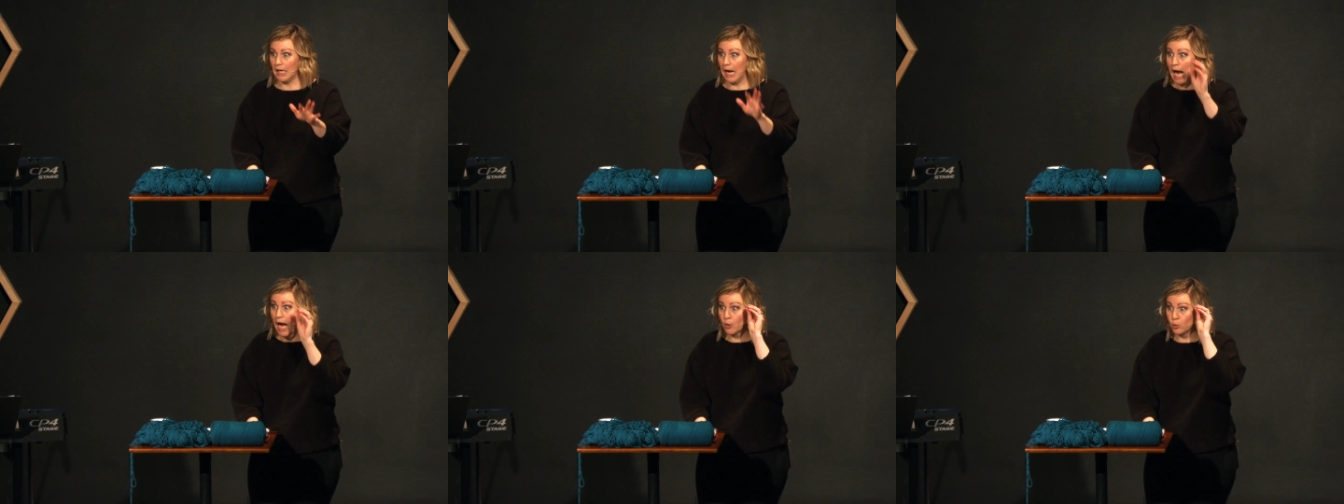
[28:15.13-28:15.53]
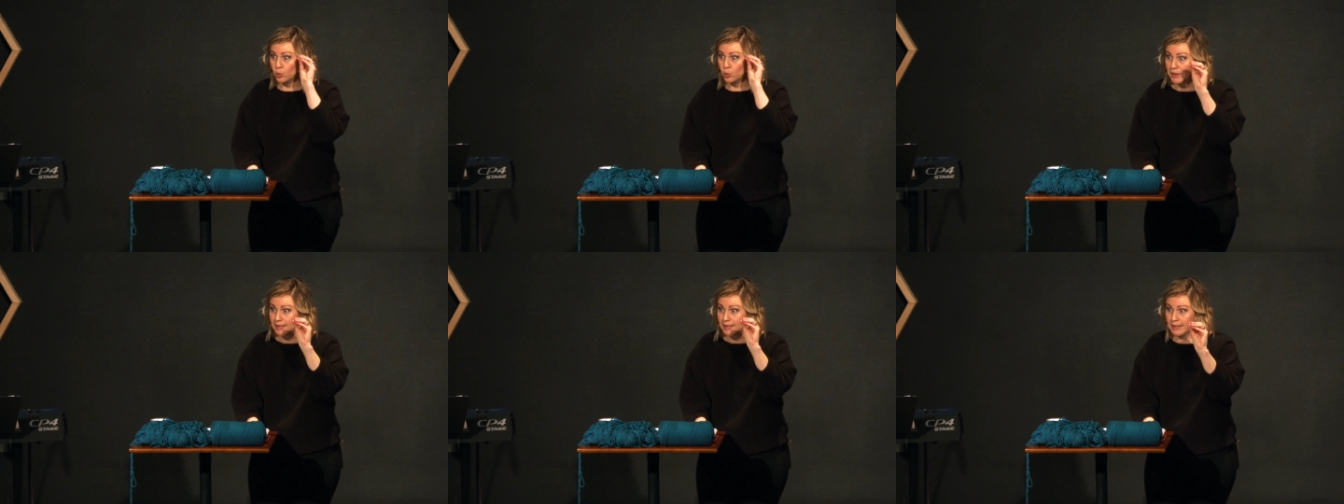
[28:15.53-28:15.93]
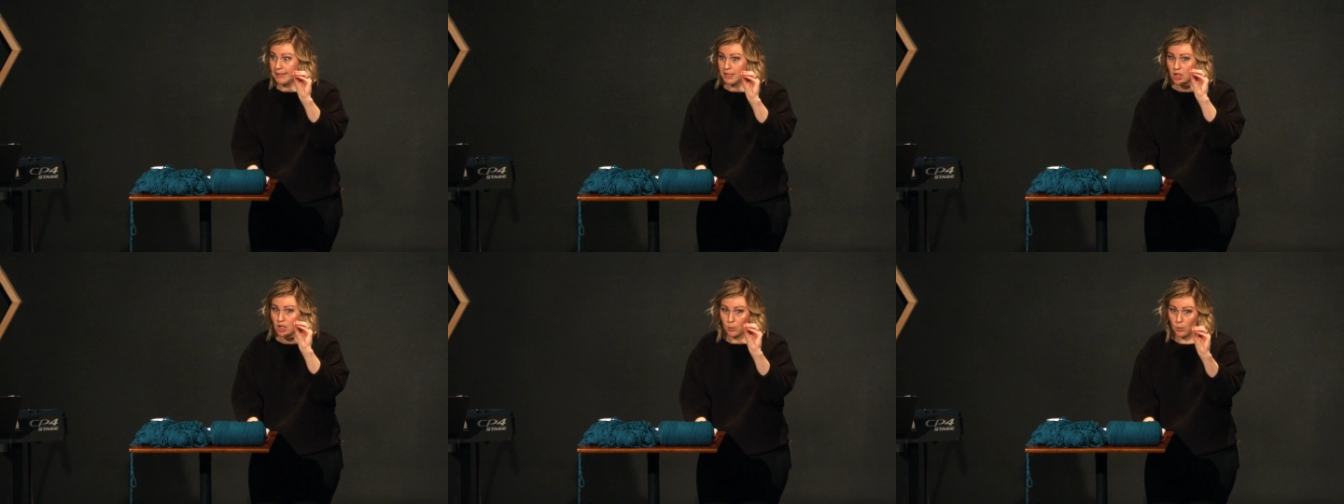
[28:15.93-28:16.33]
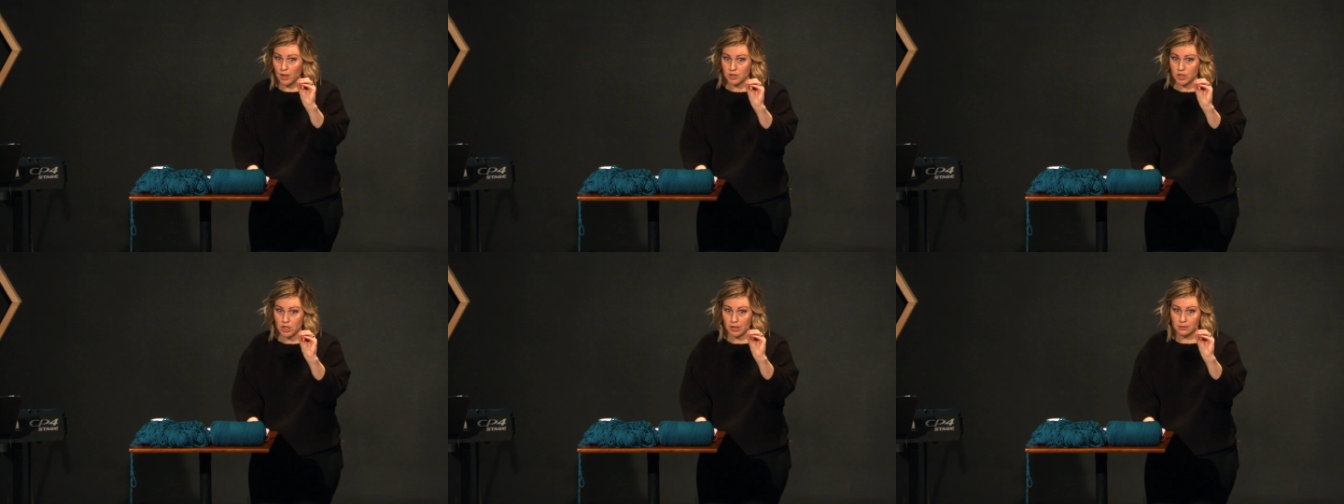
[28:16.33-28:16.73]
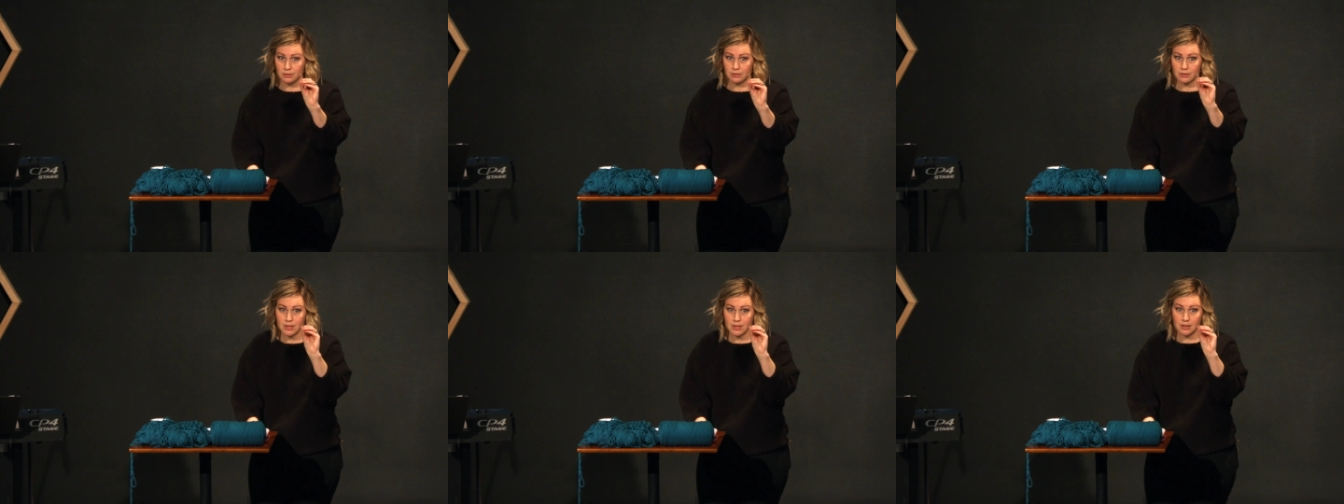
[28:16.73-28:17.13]
I really don't want to.
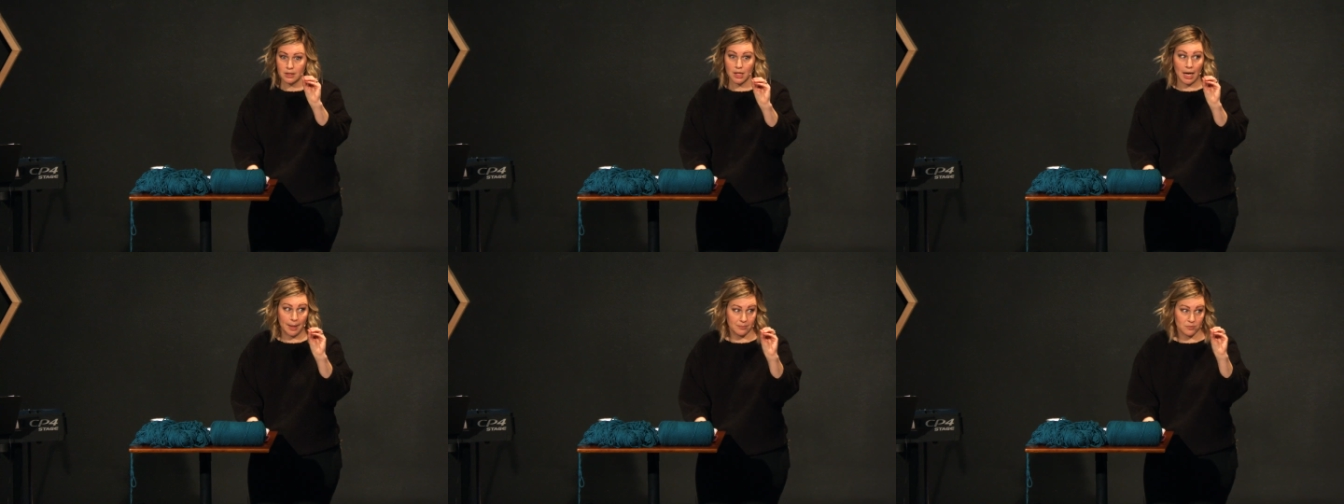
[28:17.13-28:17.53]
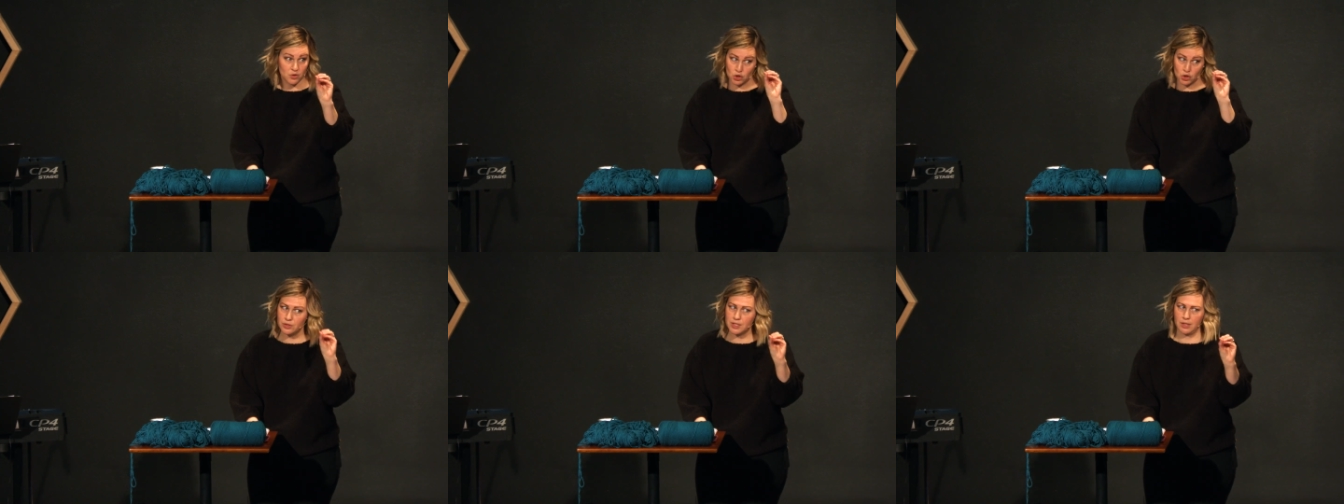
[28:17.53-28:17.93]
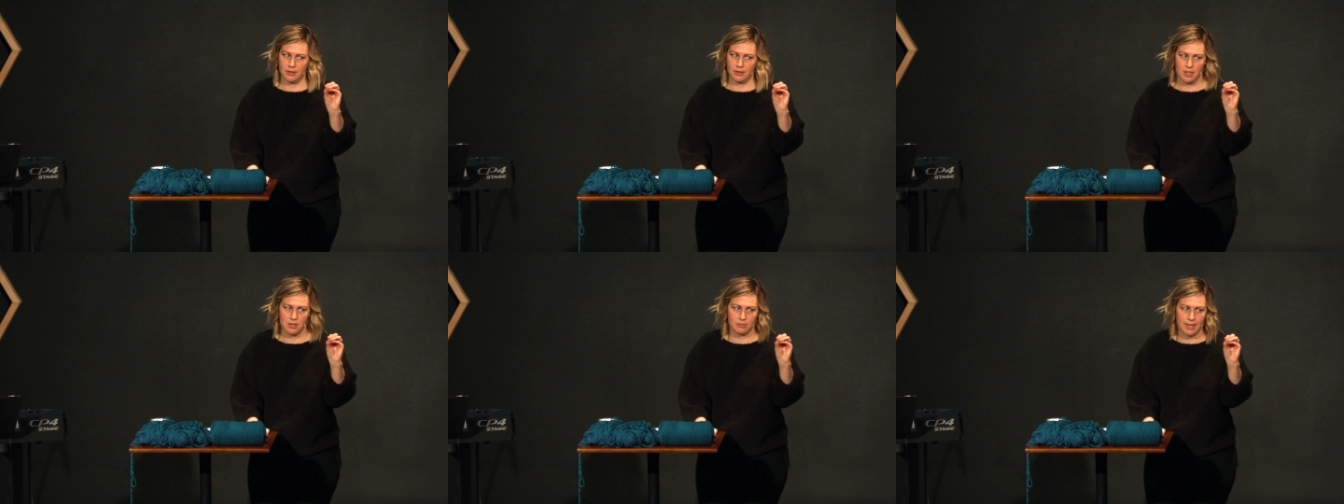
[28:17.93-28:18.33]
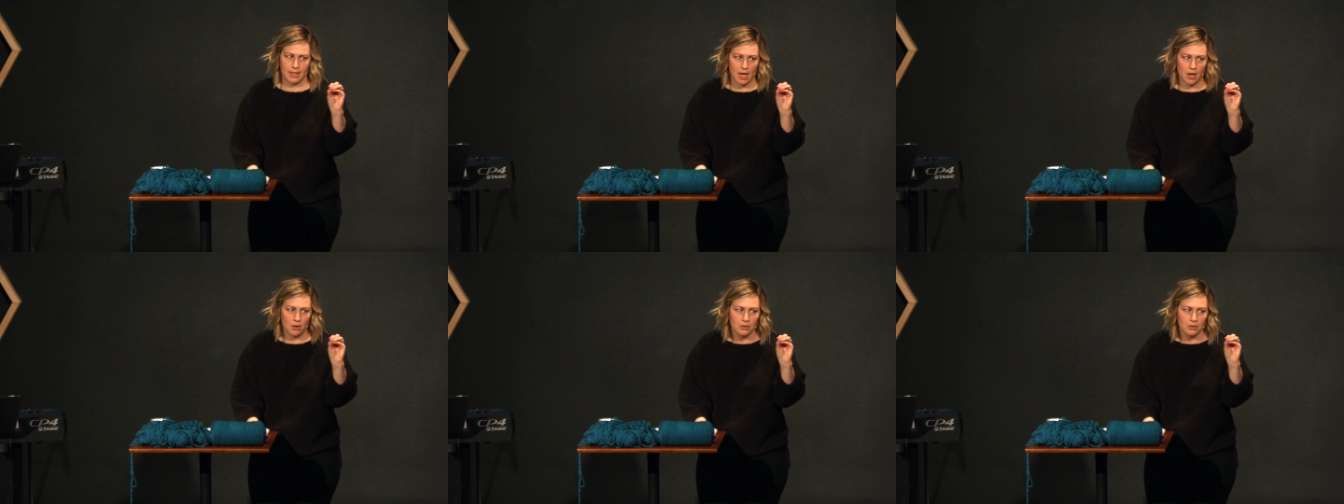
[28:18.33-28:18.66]
I'm so serious right now.